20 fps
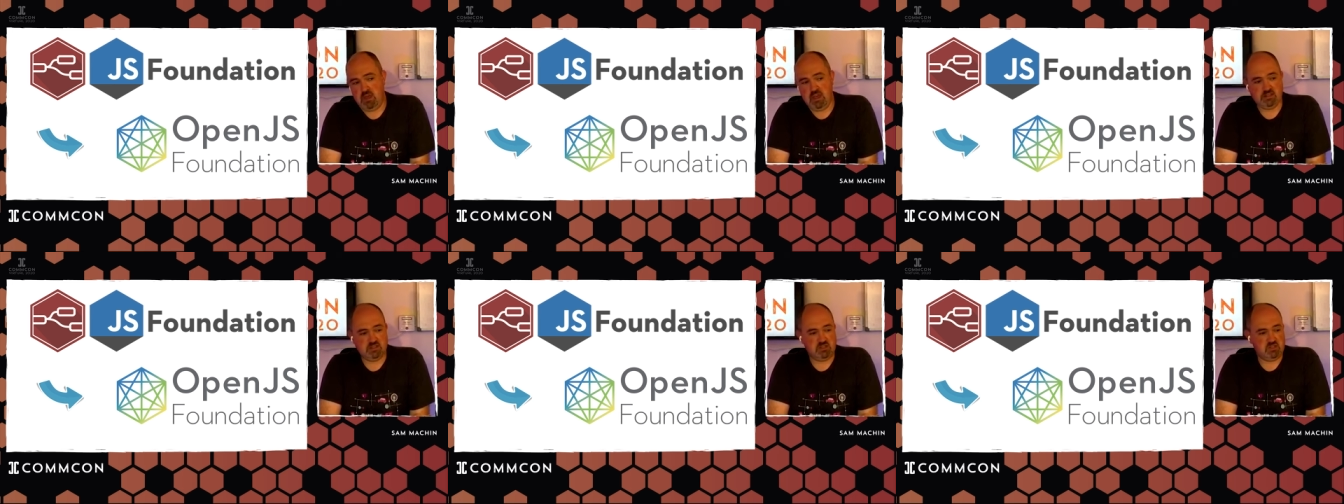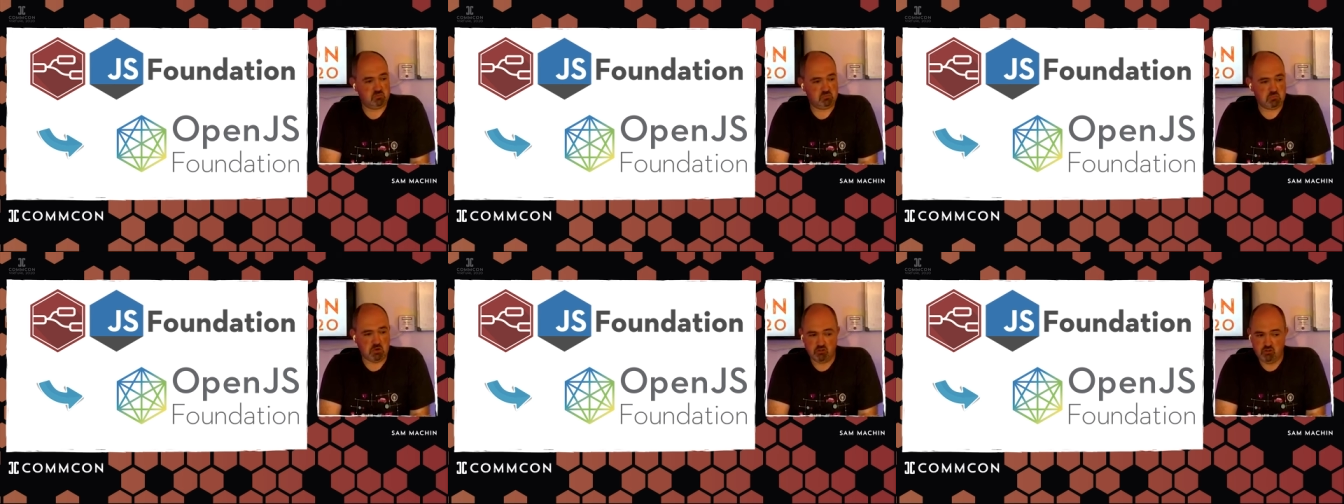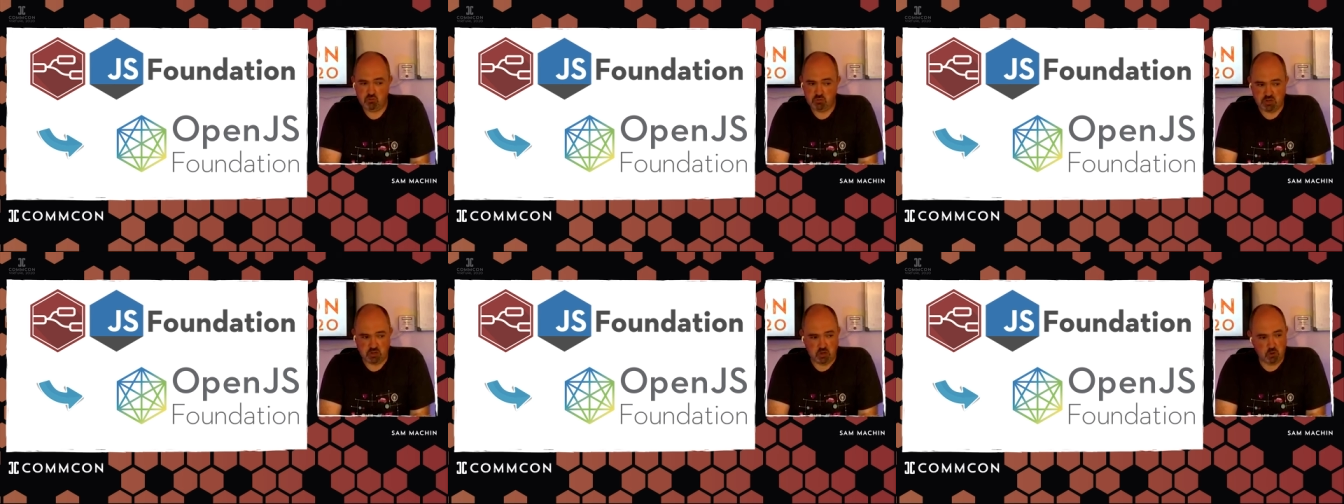It's
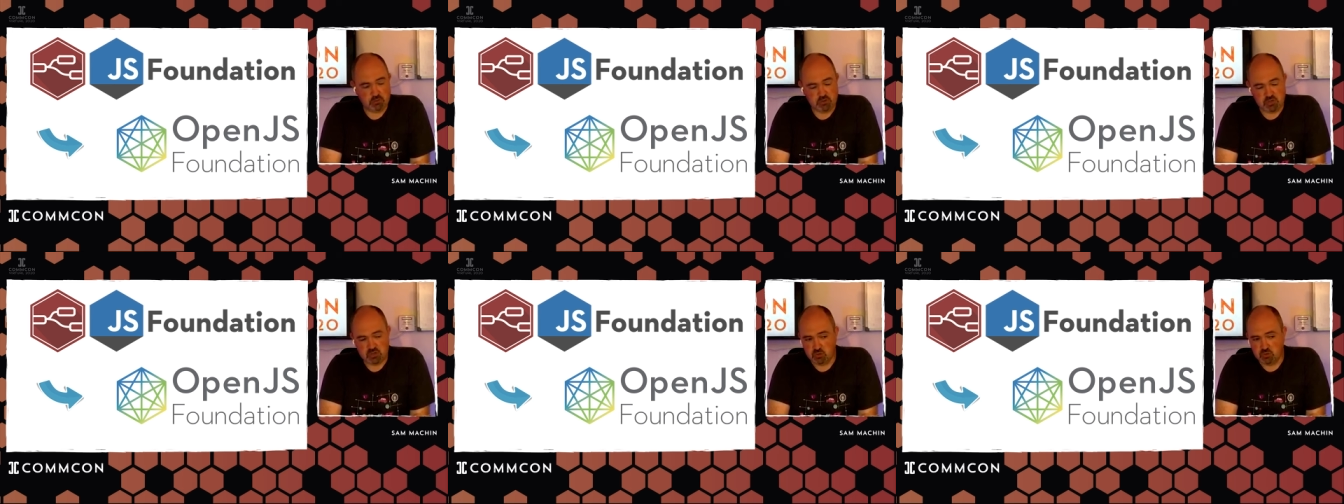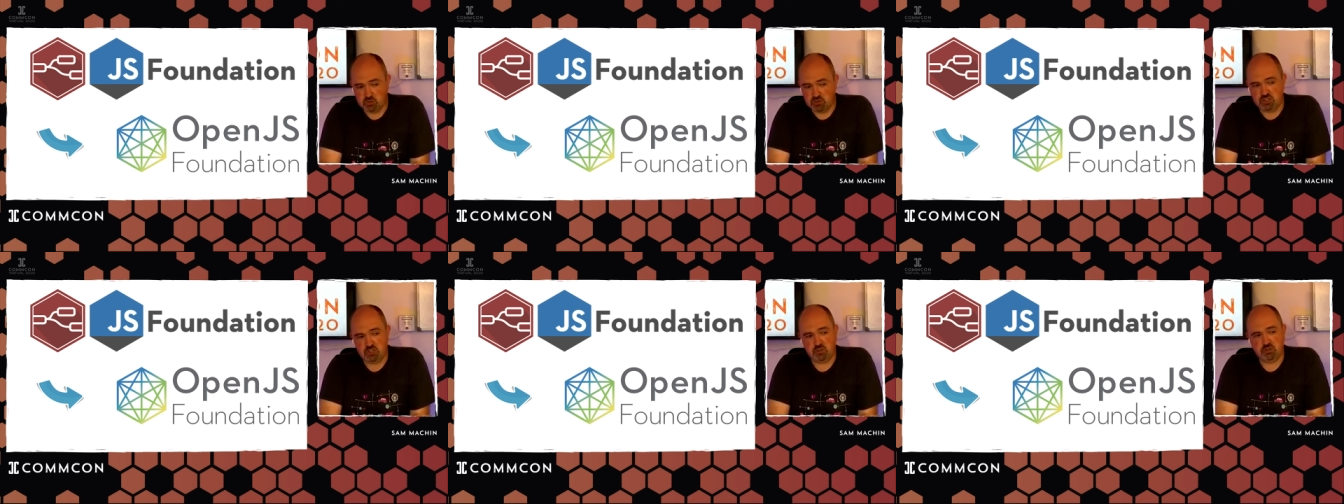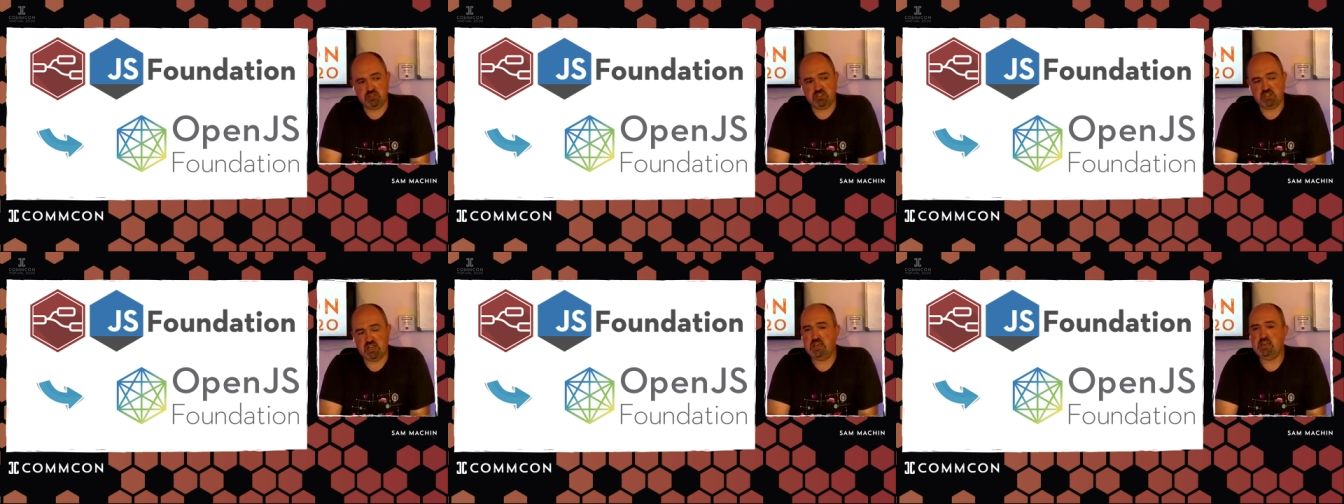100% open source.
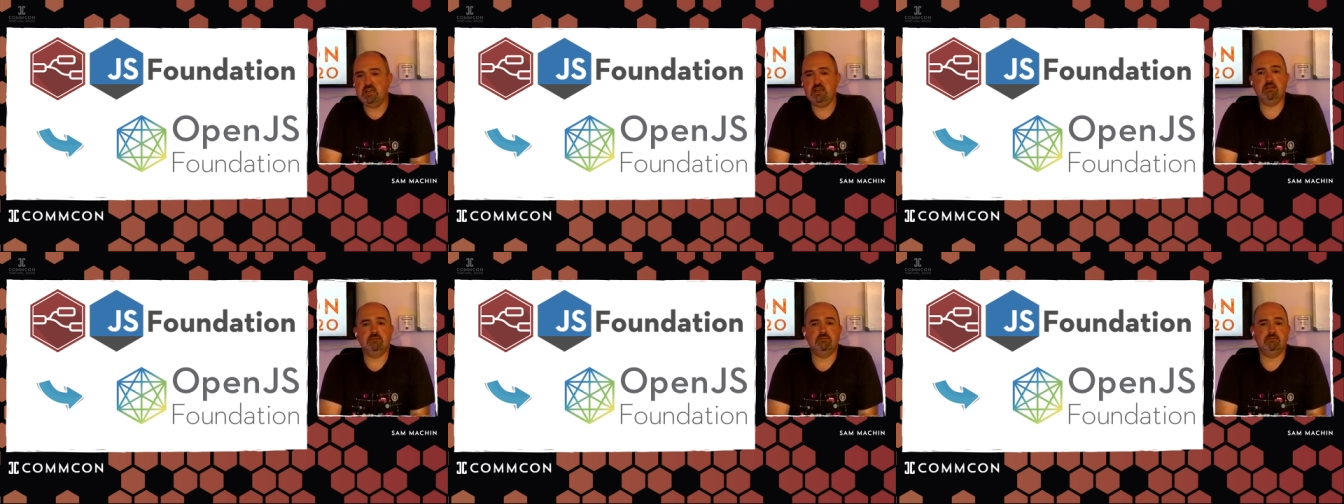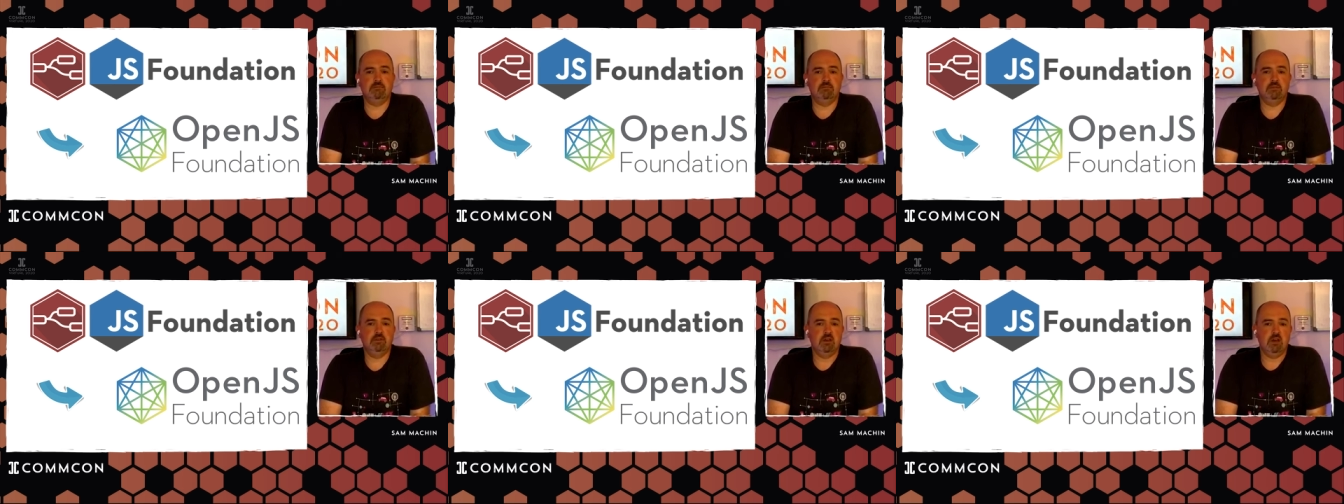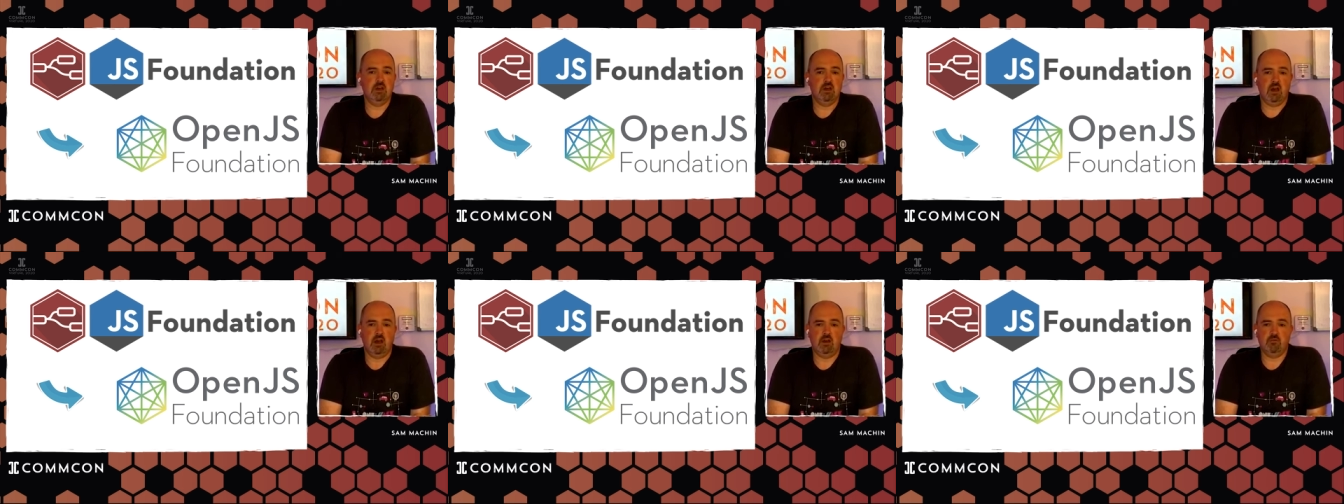You can take it and
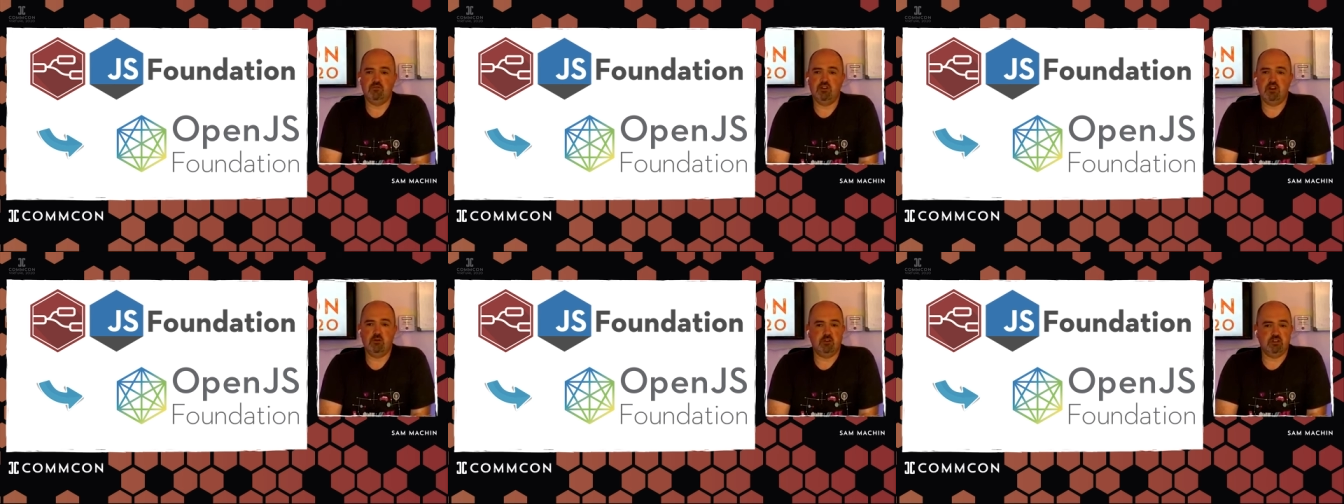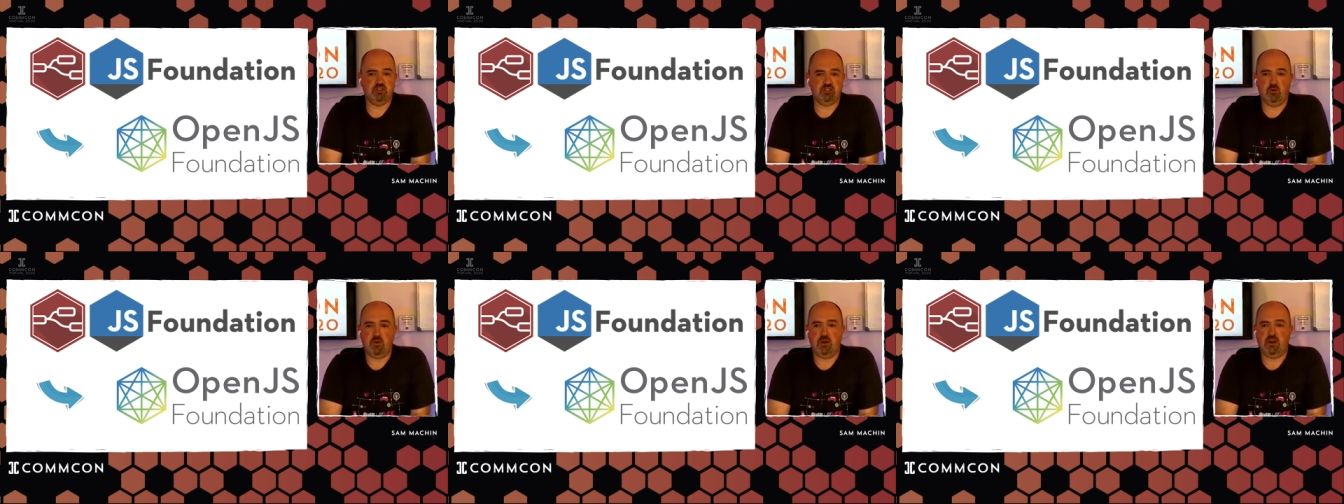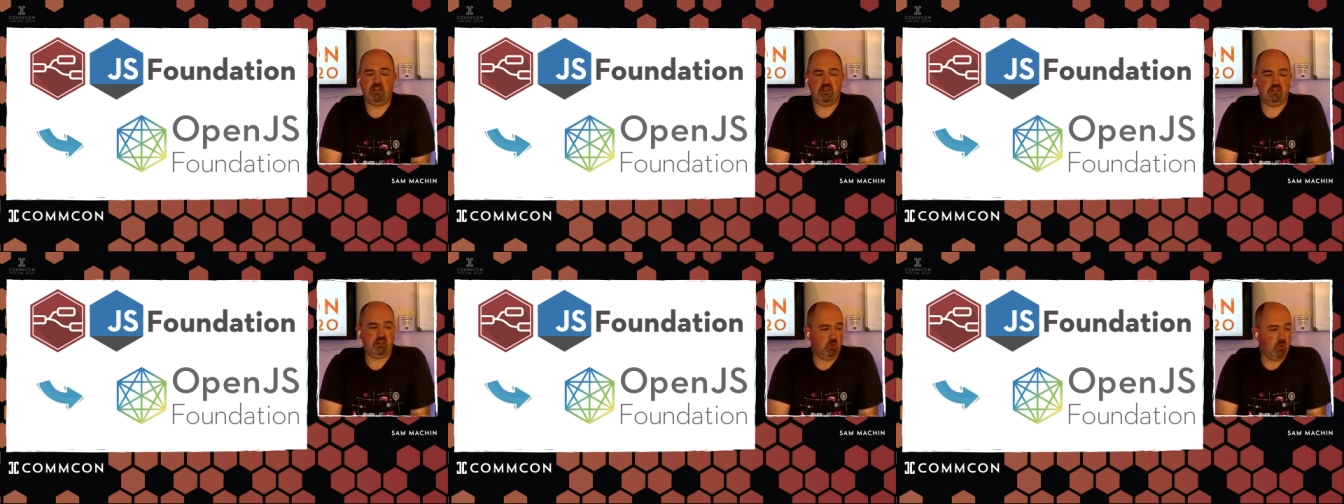pretty much
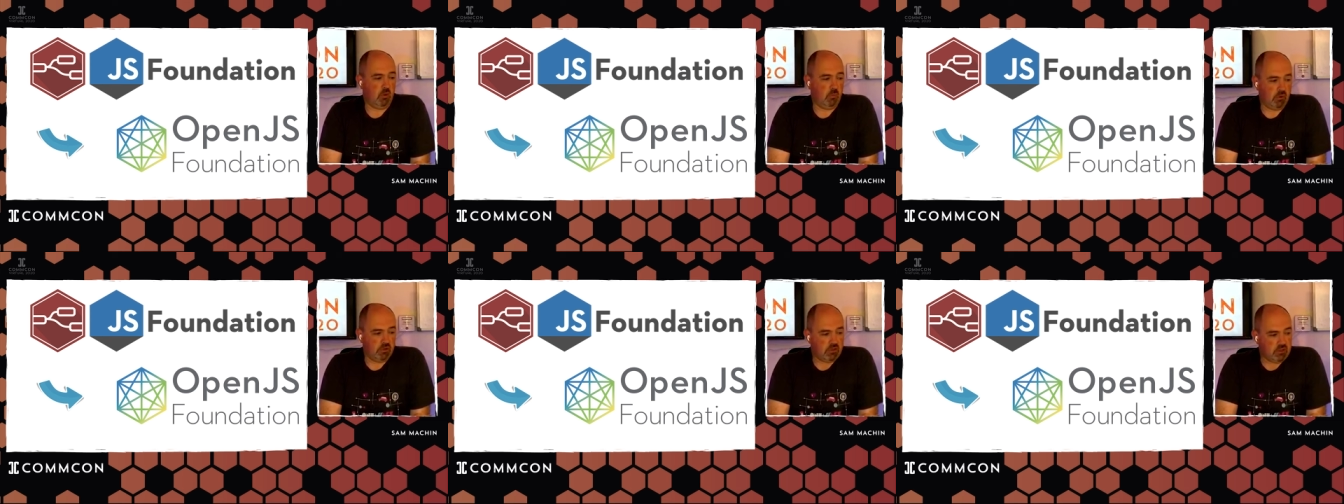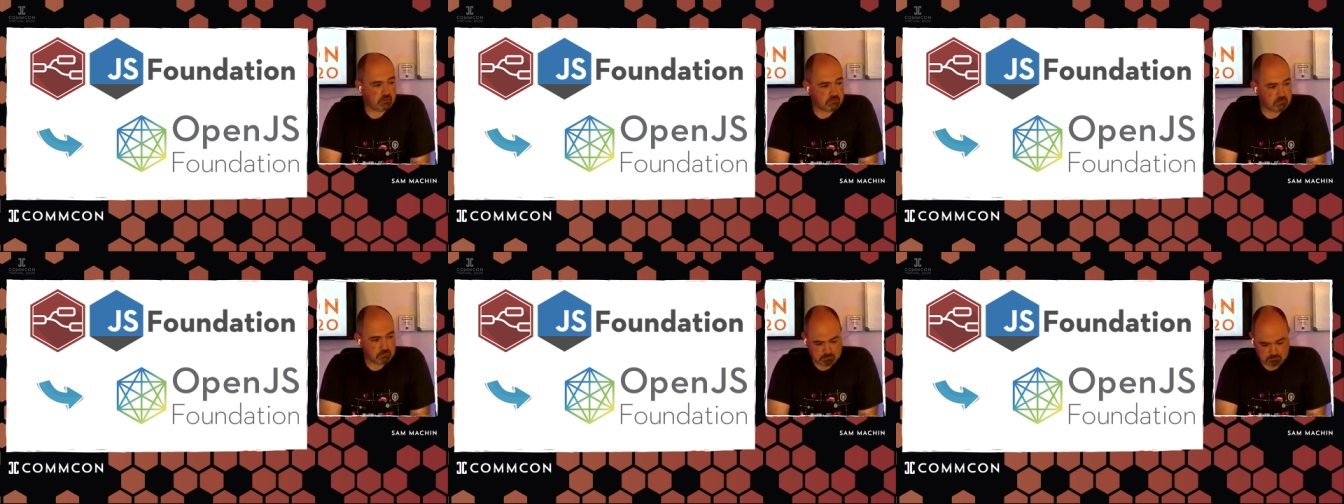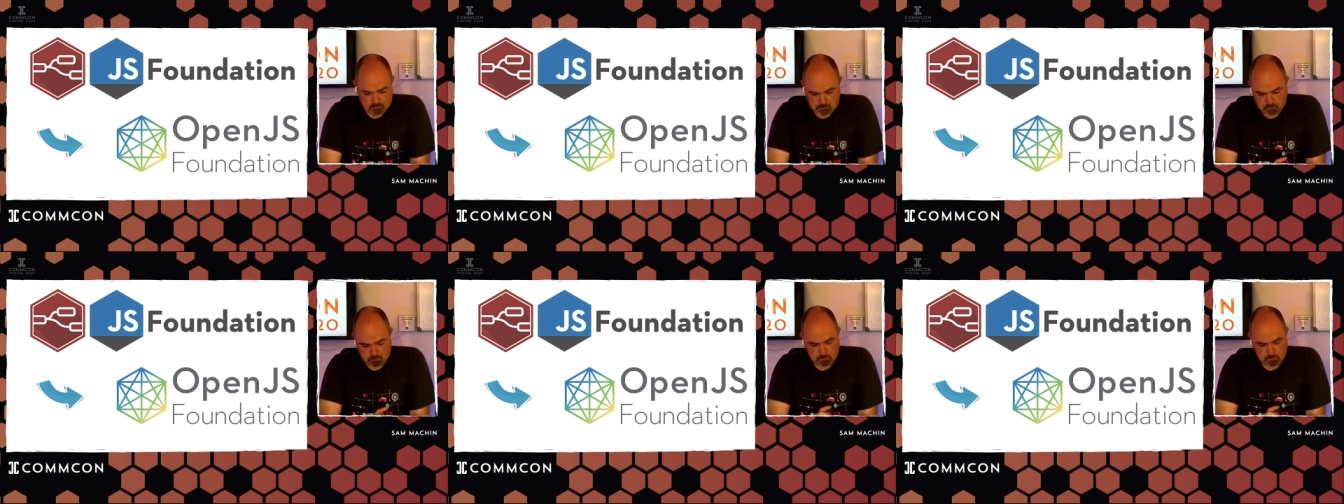do anything you want with it.